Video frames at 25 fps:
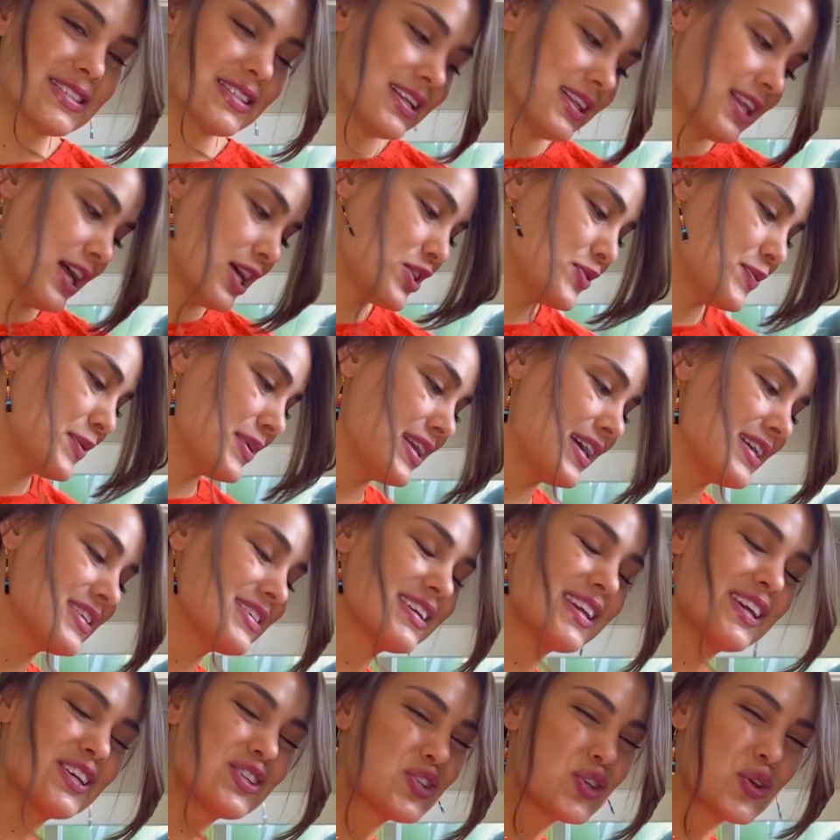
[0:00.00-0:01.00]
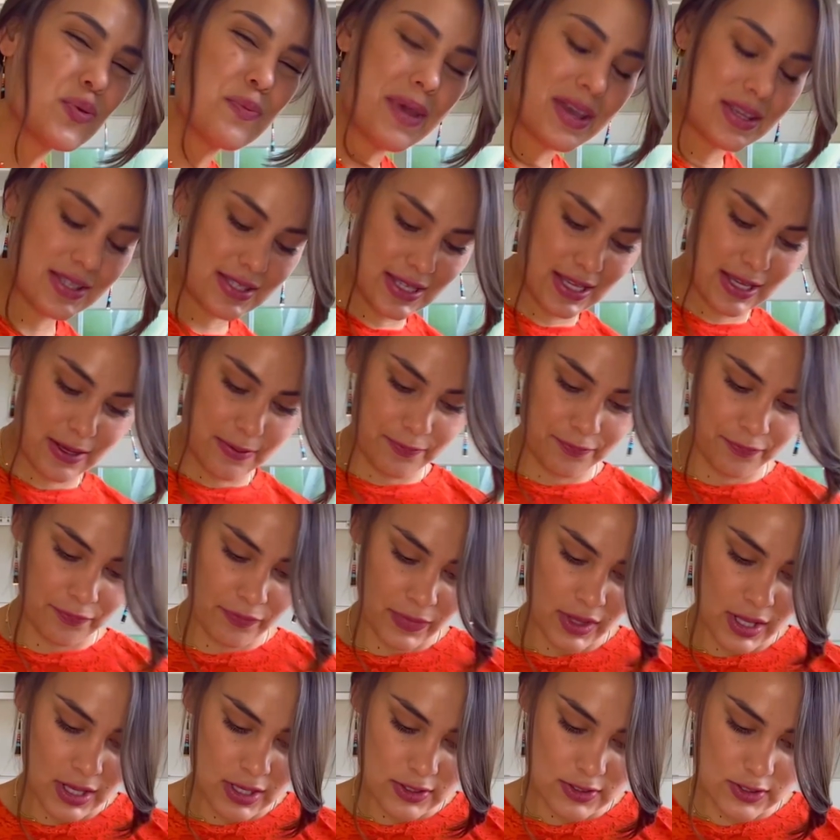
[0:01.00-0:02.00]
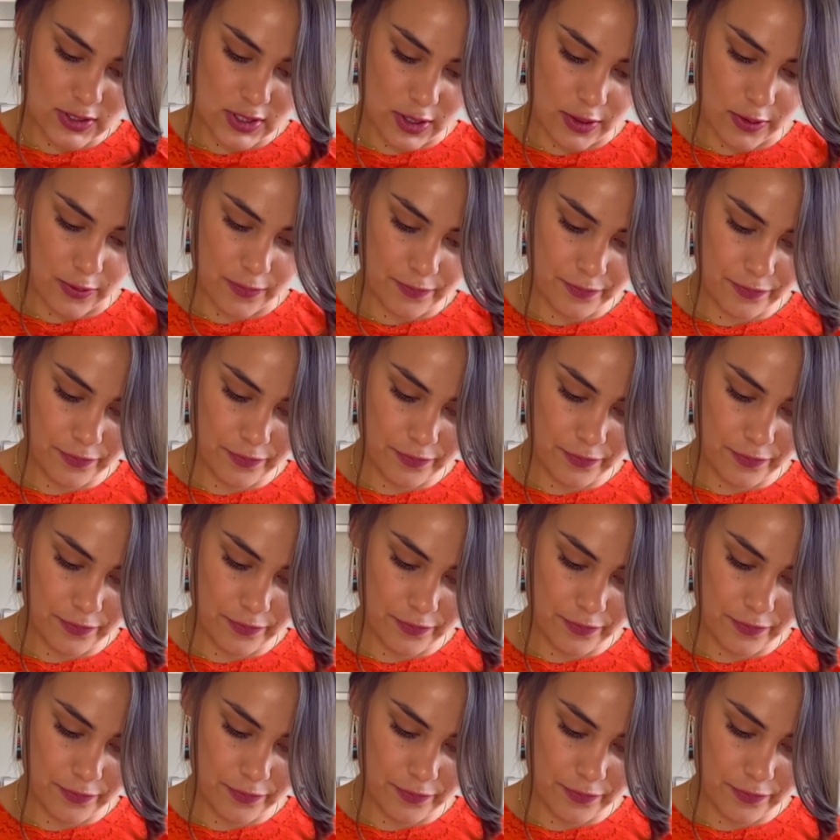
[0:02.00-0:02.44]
allows me not to get too messy. So